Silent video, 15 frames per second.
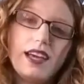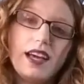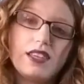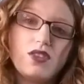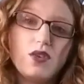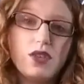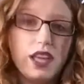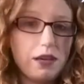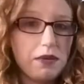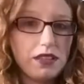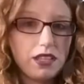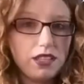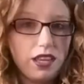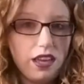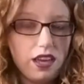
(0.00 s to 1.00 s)
I don't like about
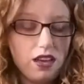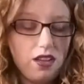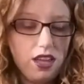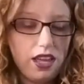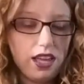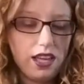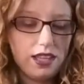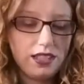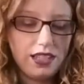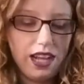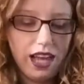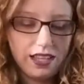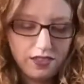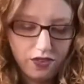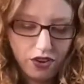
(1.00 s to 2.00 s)
this tail is it
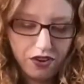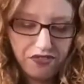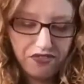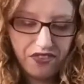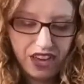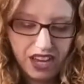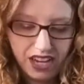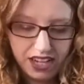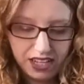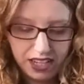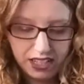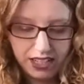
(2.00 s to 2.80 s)
has a very faint